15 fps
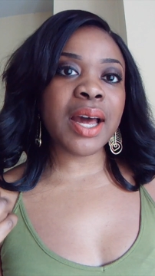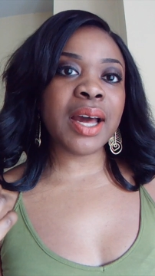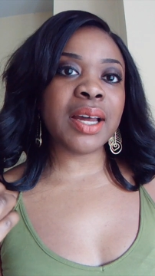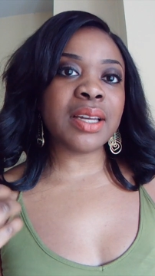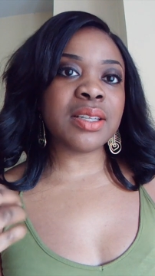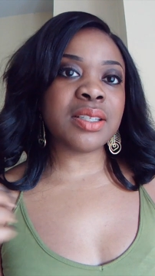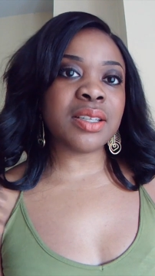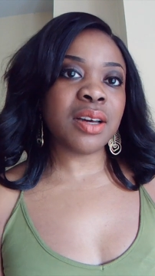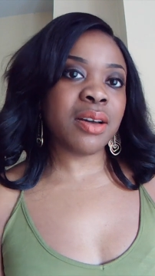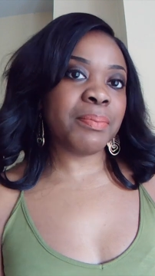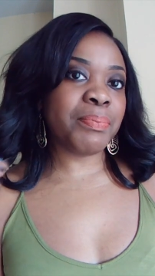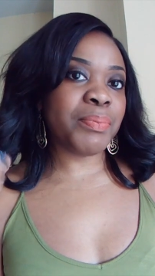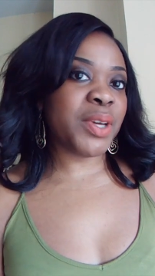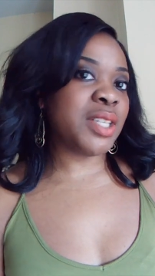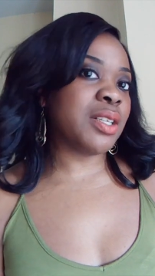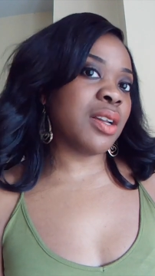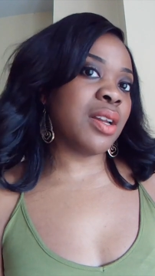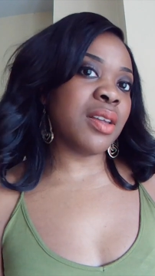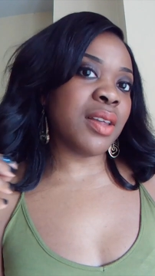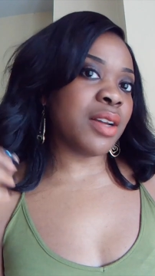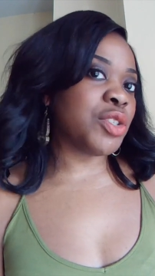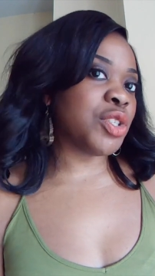and basically
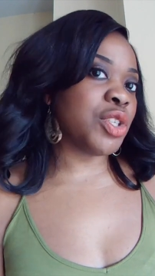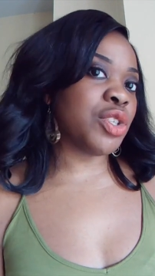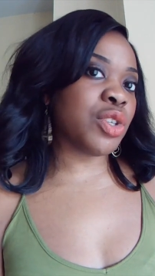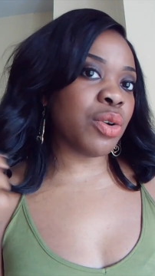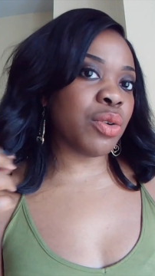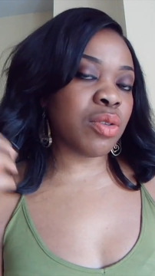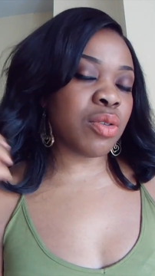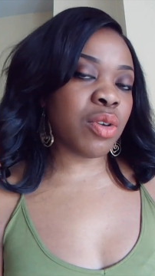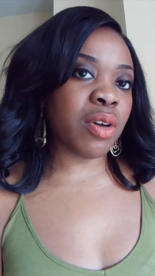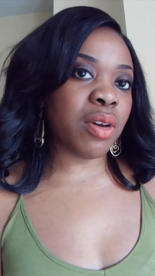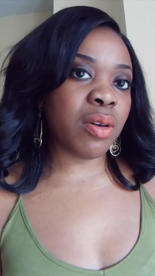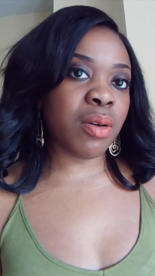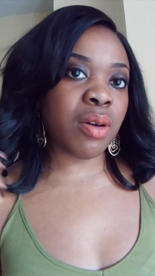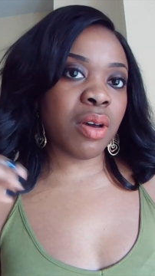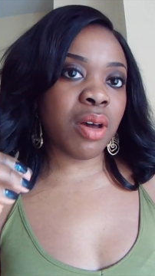then just sewed the